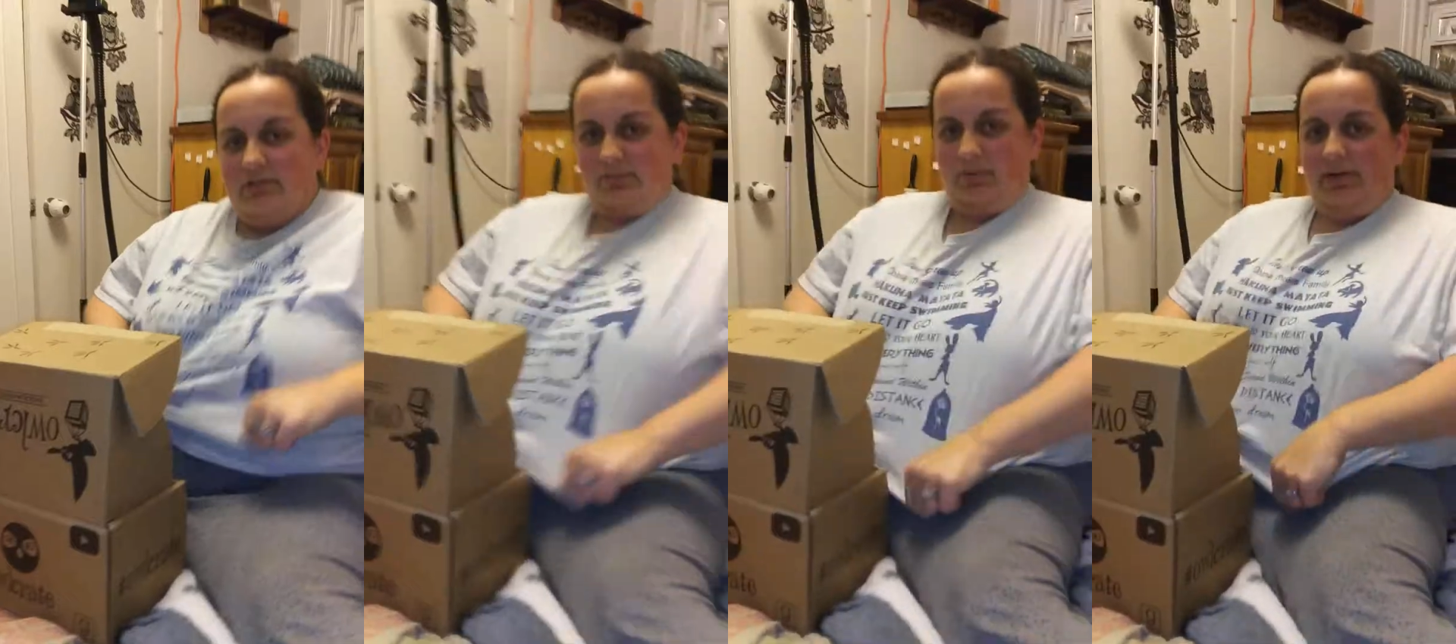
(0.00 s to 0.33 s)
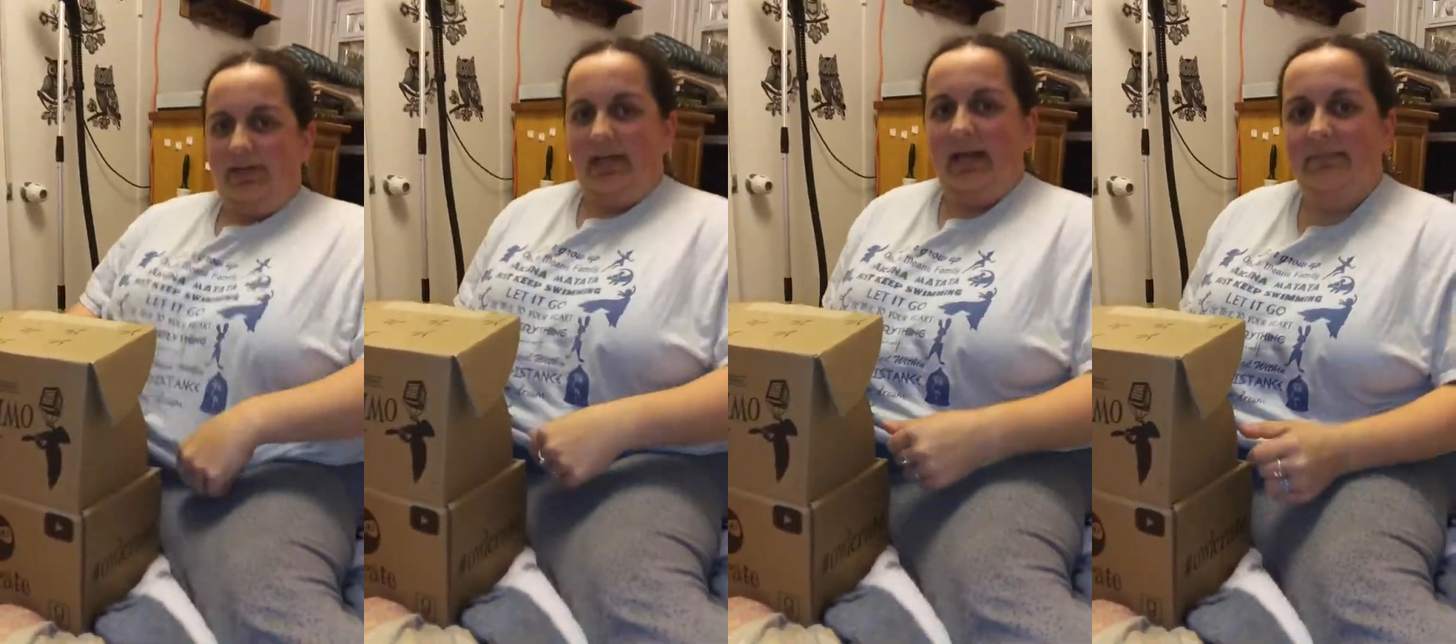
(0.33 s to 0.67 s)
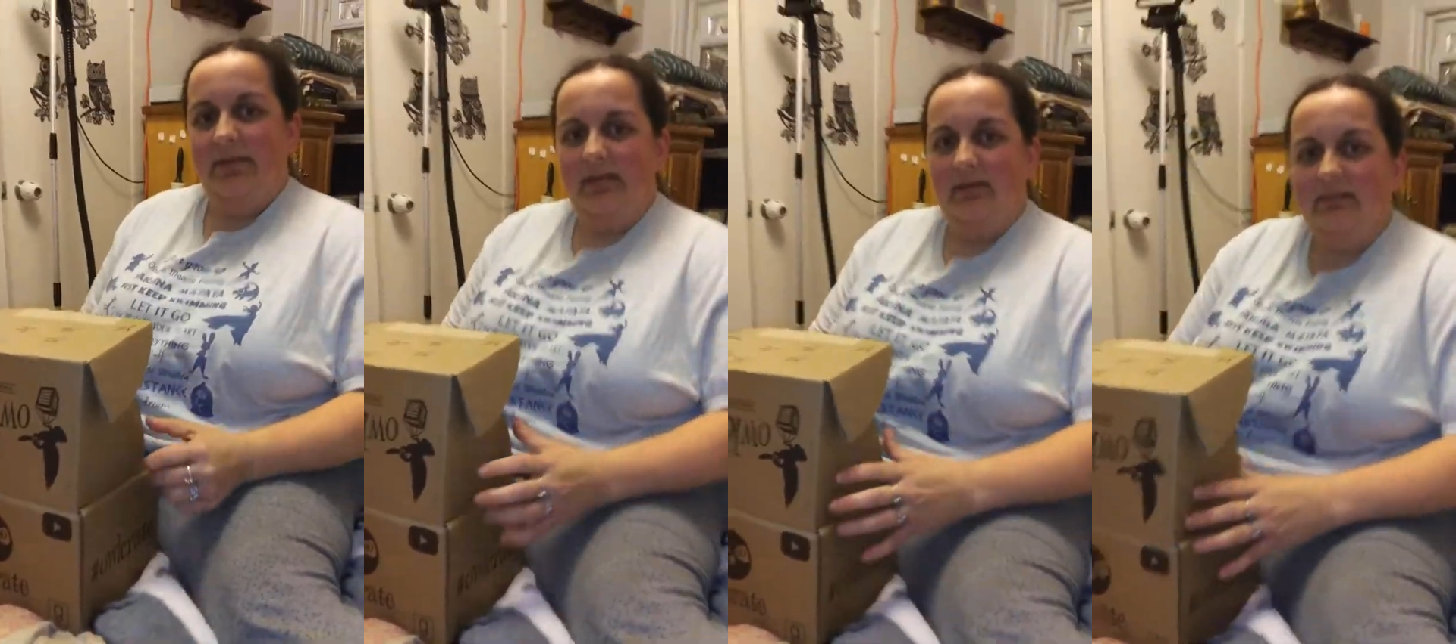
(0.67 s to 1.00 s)
pointing at
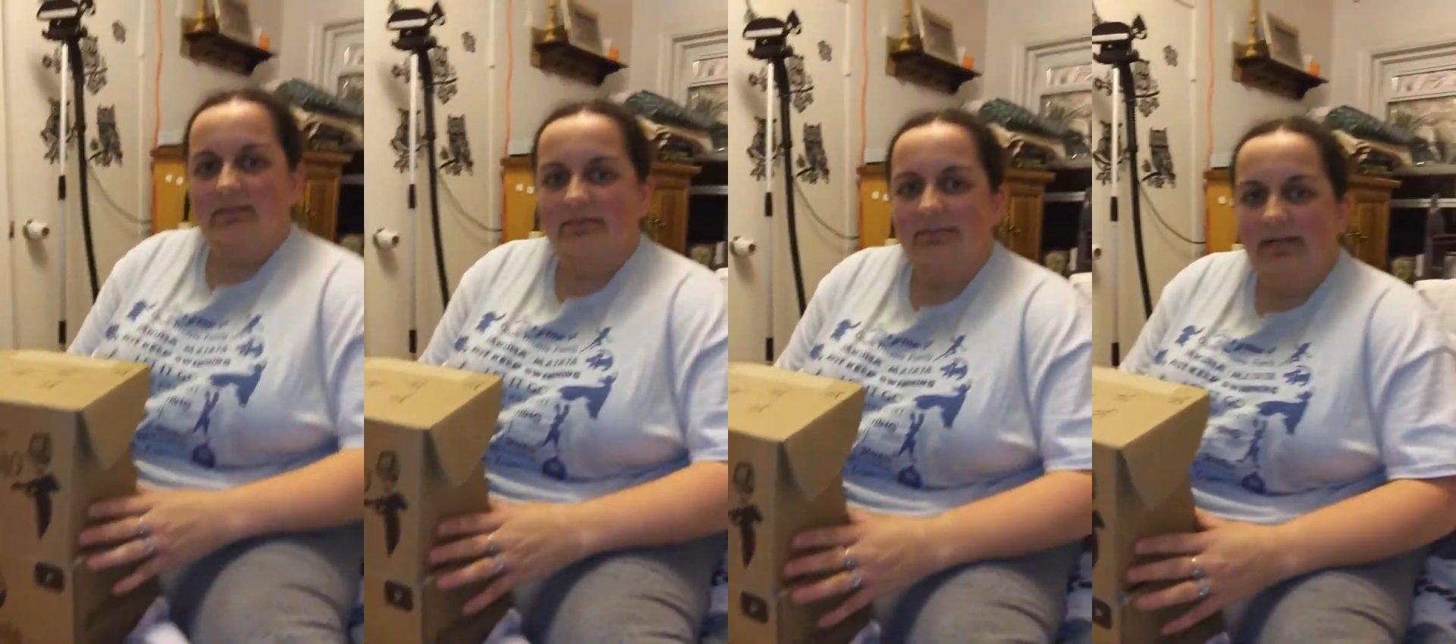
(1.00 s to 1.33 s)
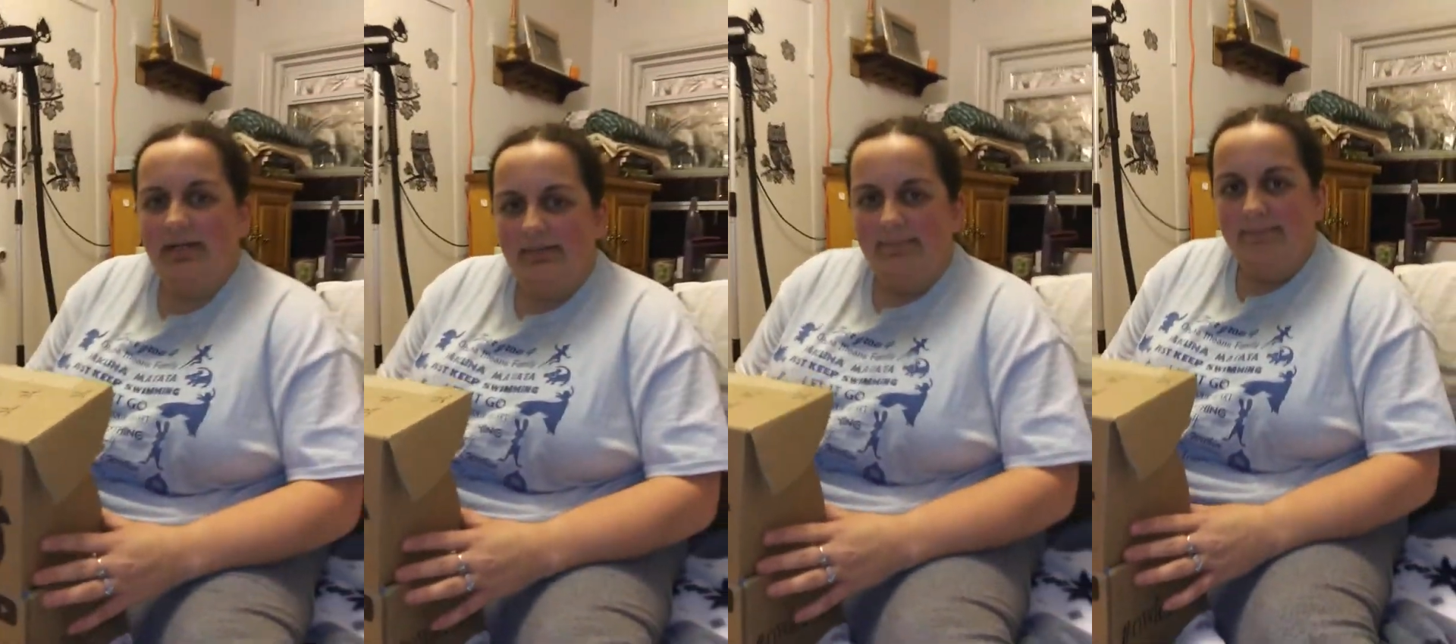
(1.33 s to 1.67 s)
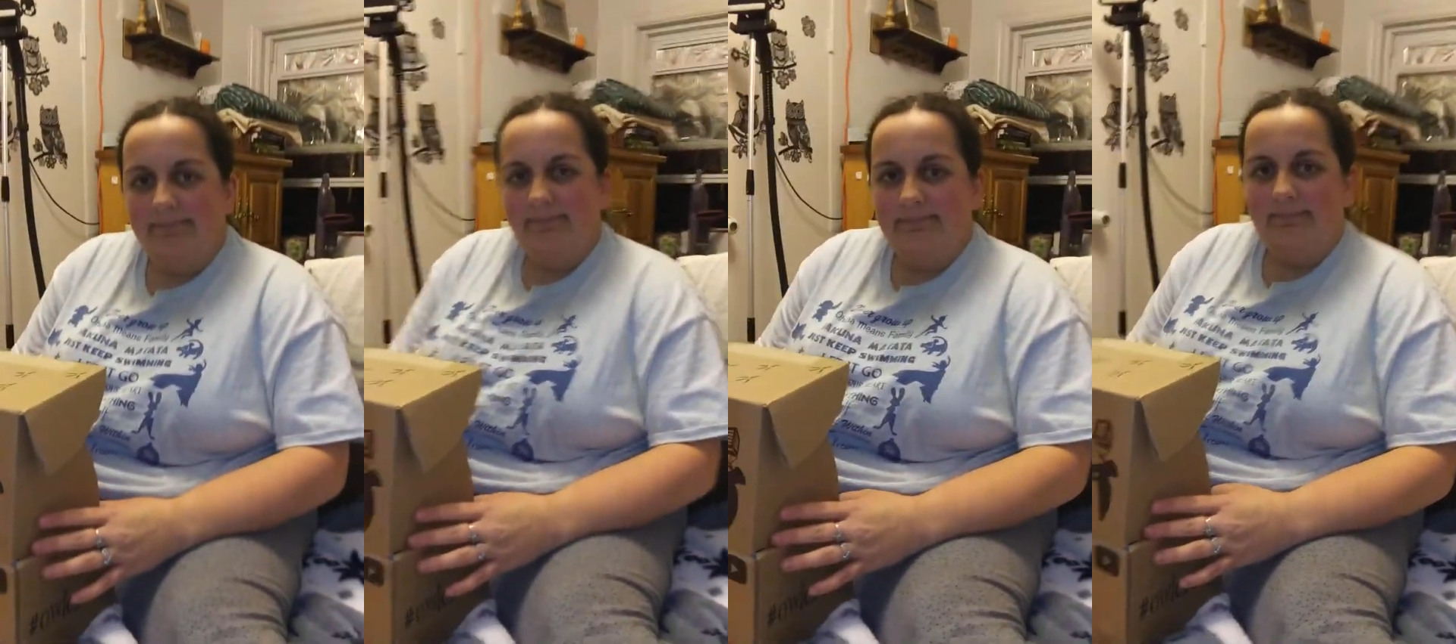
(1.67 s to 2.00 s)
me. Is it yep.
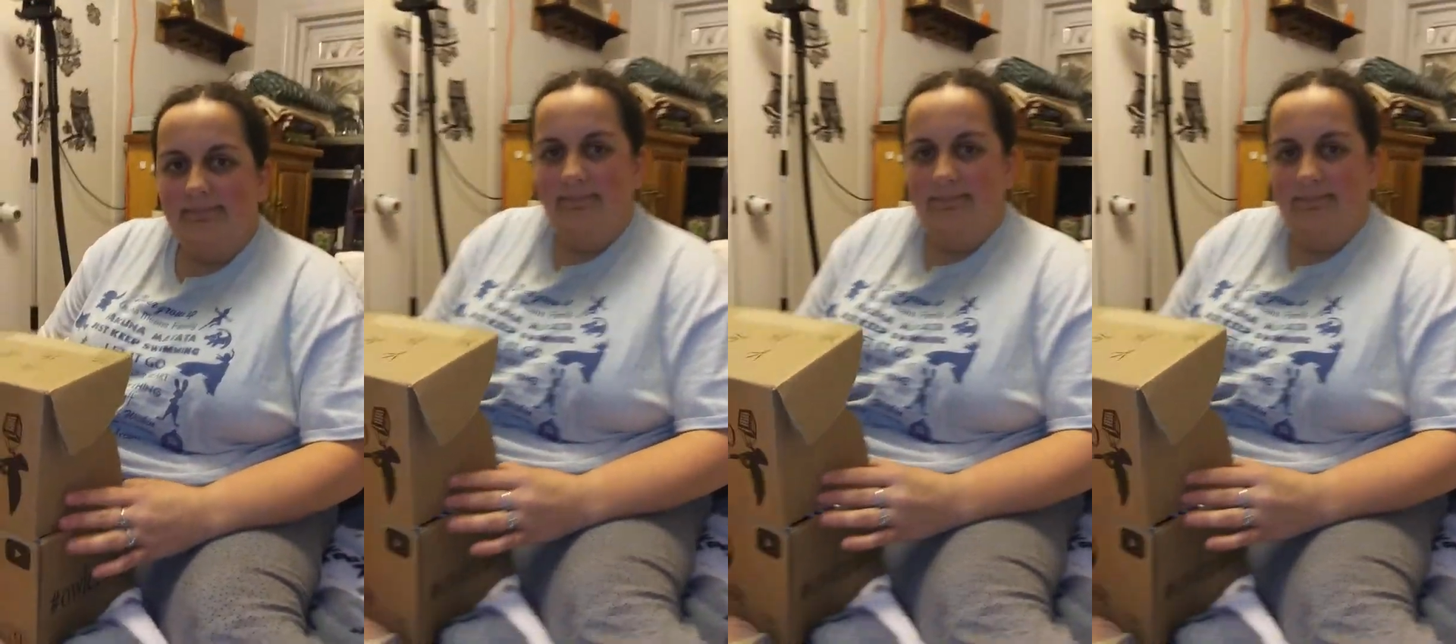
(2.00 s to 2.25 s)
Yep.